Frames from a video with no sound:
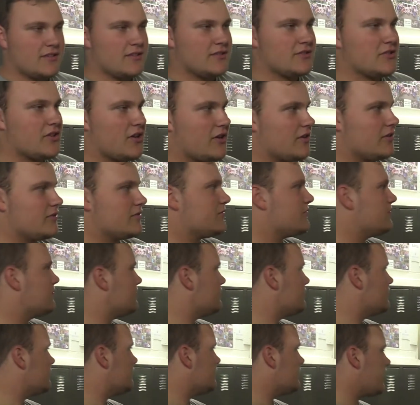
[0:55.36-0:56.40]
So,
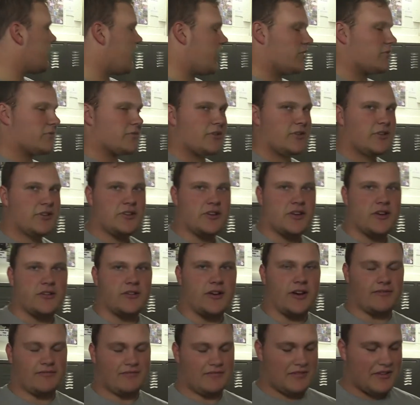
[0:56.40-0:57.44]
I don't really know.
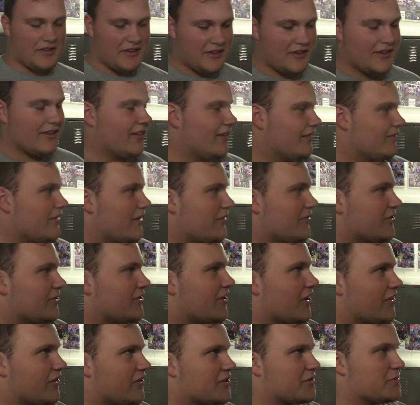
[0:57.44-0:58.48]
I've never
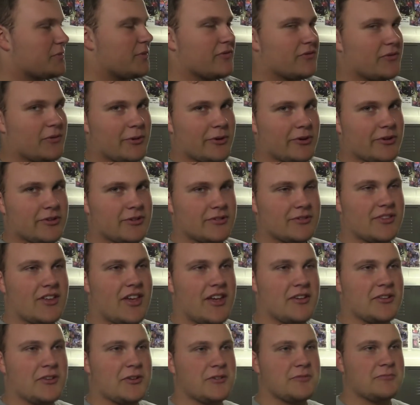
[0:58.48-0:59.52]
done this before.
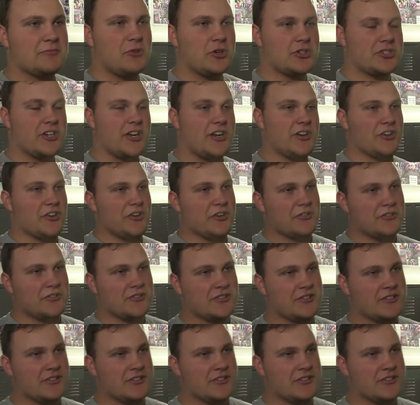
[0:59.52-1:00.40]
Kingler, what should I do?